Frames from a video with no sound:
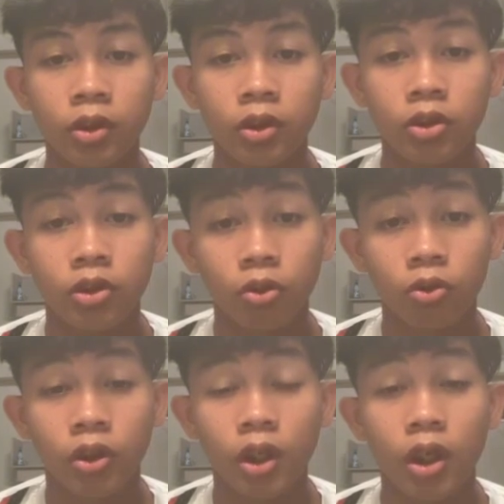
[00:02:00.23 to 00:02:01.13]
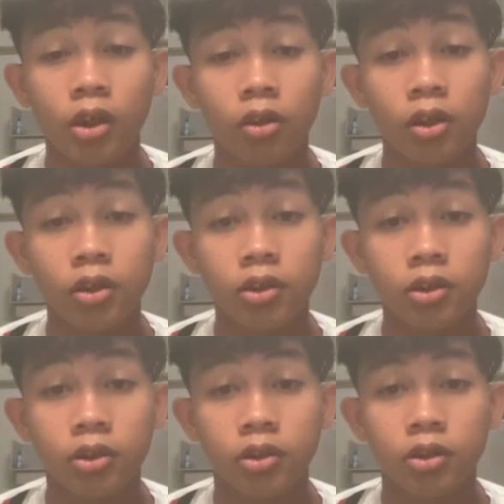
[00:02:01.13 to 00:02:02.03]
so there are
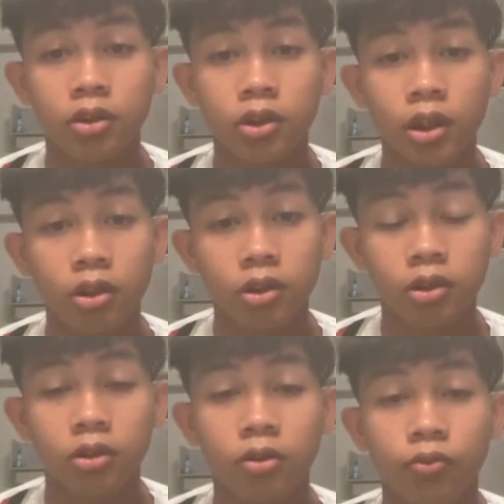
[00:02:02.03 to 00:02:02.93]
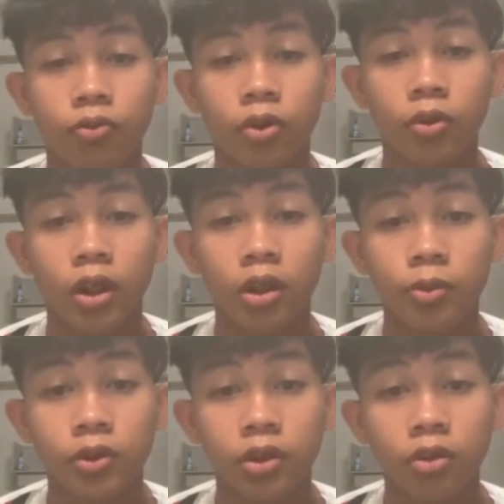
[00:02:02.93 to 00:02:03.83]
less chance for
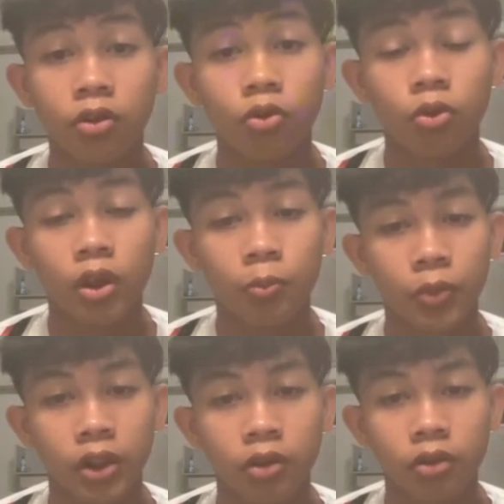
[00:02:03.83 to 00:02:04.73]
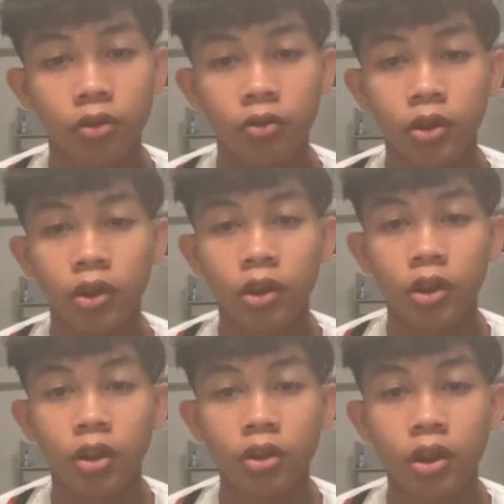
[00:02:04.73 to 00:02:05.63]
corruption to happen.
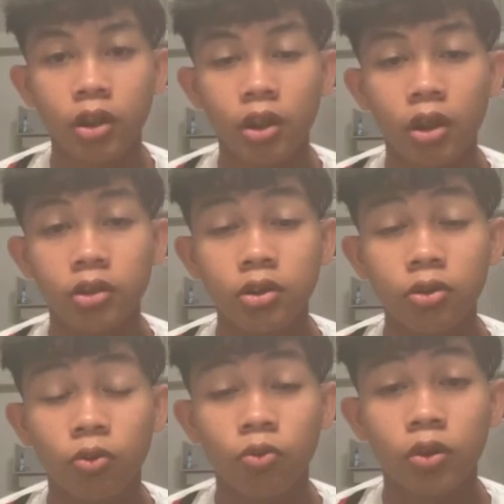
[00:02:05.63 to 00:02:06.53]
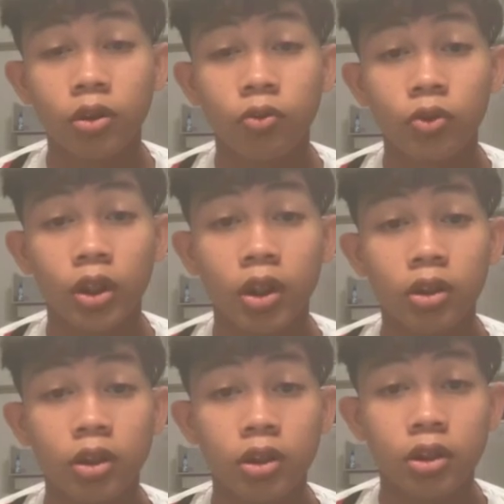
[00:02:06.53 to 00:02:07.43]
They also work with other
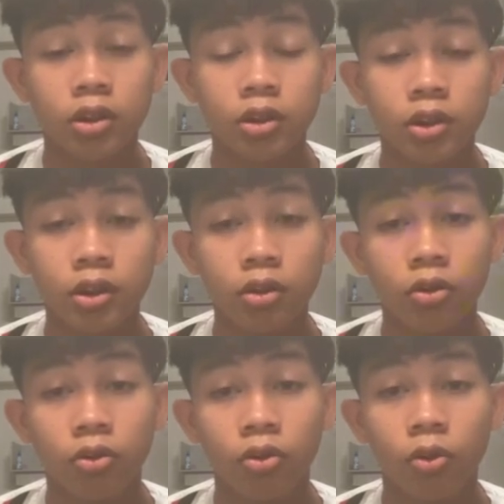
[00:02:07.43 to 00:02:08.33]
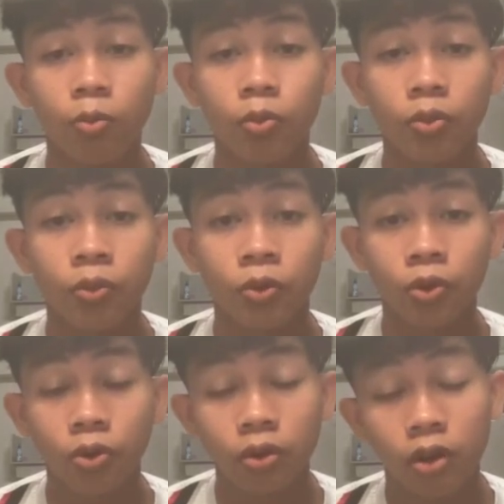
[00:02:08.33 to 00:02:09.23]
agencies to
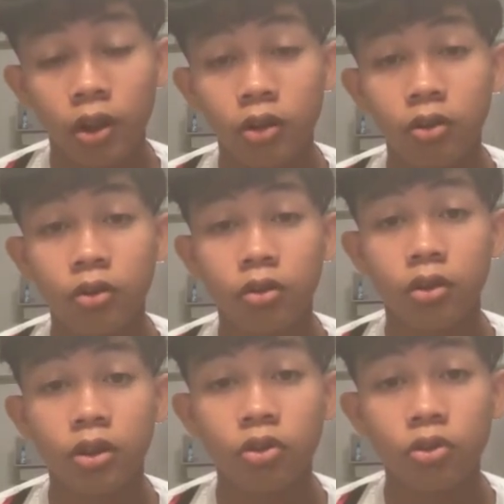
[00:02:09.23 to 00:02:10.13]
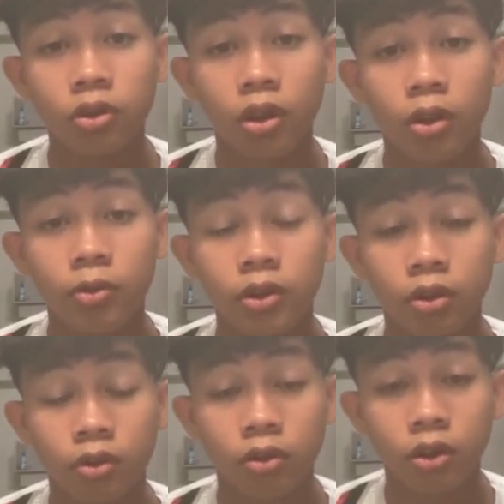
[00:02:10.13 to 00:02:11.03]
control and reduce corruption.
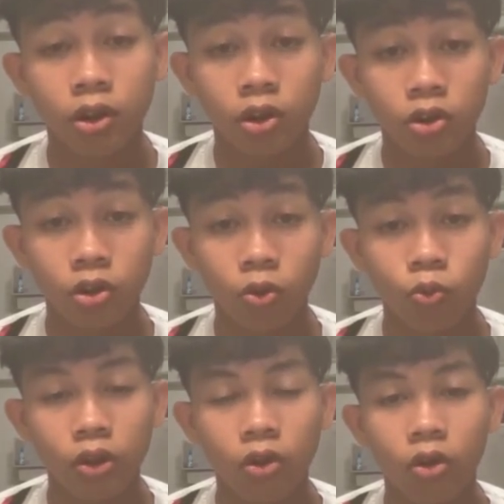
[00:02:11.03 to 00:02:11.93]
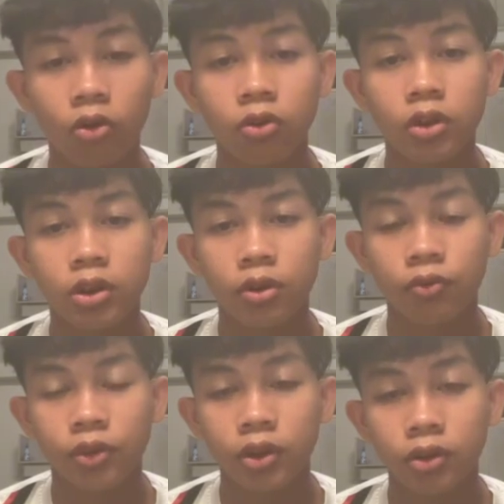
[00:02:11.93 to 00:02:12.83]
So with all this effort,